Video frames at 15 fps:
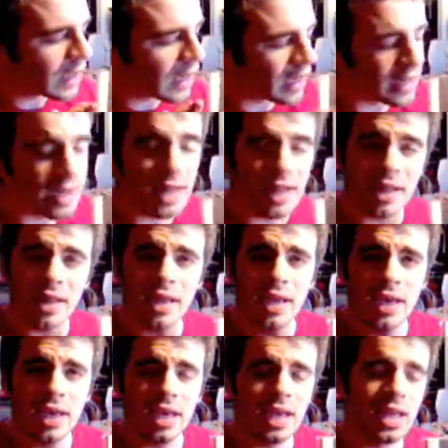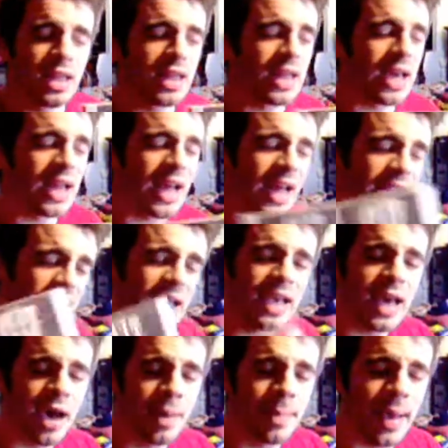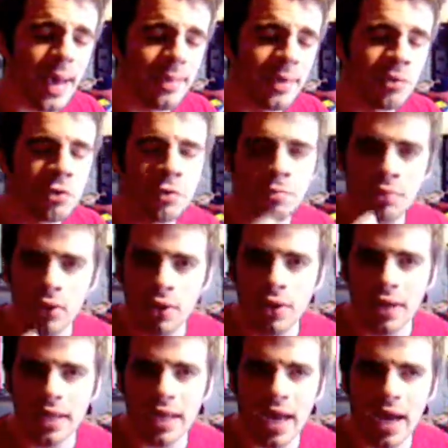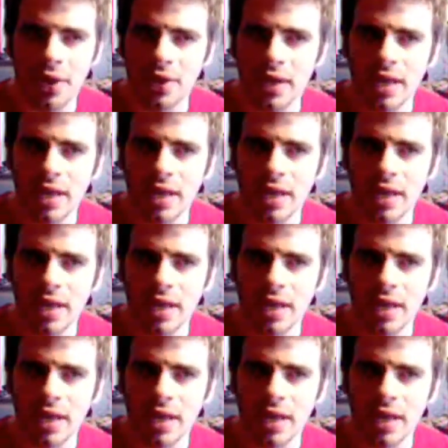Another thing is that I like how Batman was broken down,